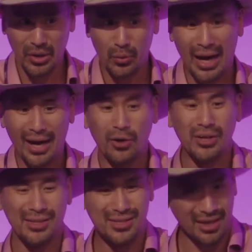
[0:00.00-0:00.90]
how
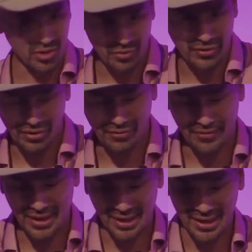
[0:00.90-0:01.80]
it is that you're
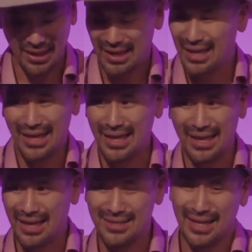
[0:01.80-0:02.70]
verifying,
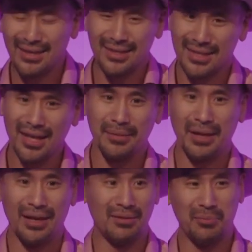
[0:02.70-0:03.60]
it's not the same.
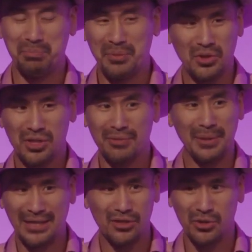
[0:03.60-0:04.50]
And most of
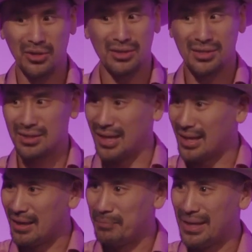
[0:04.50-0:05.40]
my students,
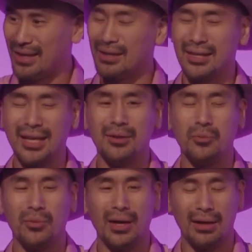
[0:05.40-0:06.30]
like immediately,
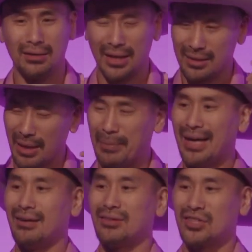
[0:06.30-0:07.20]
like they
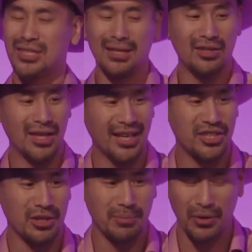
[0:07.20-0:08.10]
might understand the
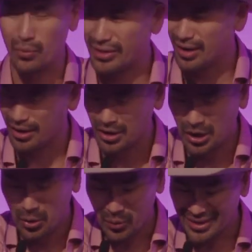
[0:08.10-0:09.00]
lecture, but when
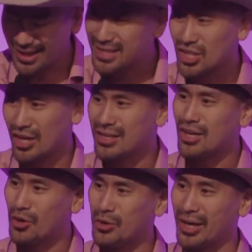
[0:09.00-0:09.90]
they start
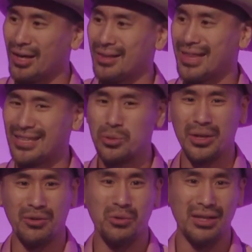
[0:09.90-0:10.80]
coding, that's
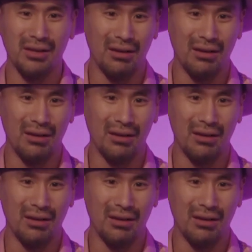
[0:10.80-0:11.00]
when it really